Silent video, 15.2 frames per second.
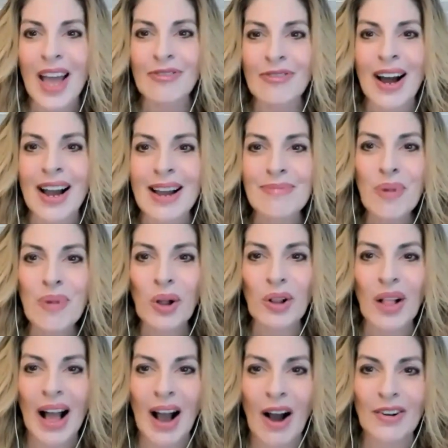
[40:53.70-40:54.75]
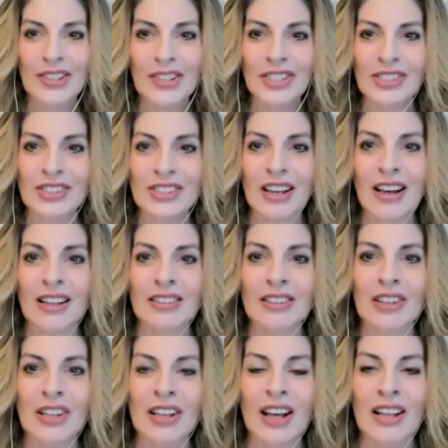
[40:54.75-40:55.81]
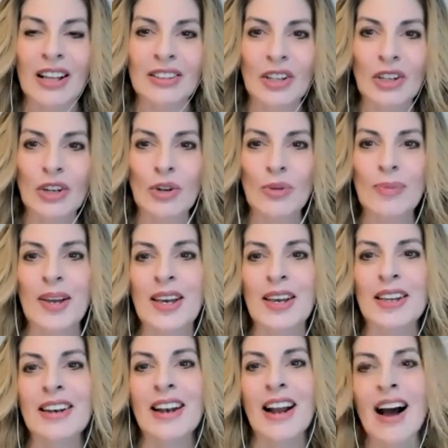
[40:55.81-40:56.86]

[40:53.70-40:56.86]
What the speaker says: If I pull out just a little bit,